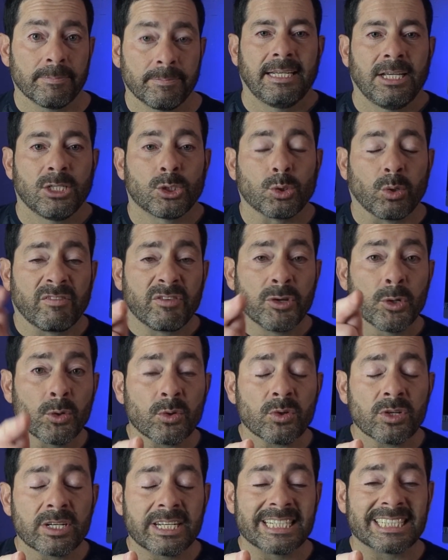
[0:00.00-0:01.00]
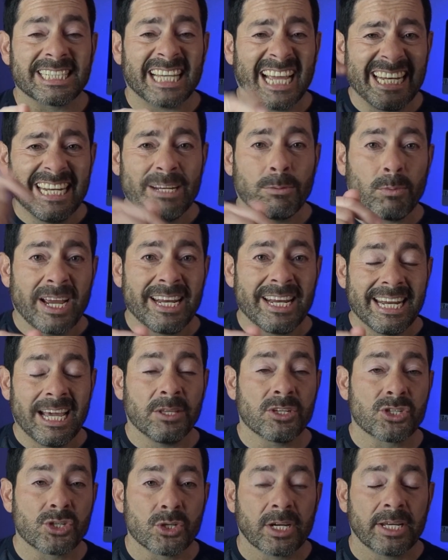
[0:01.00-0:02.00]
So if you're deciding right
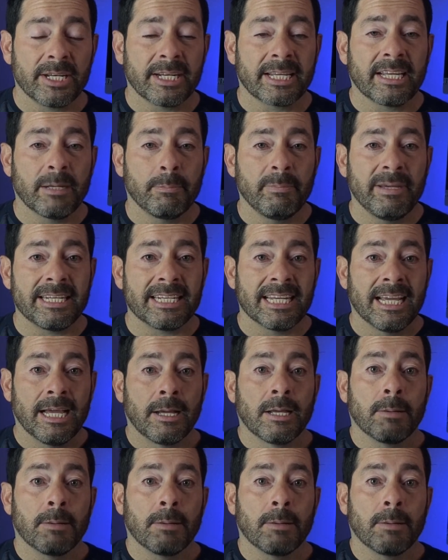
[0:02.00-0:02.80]
that you're going to commit,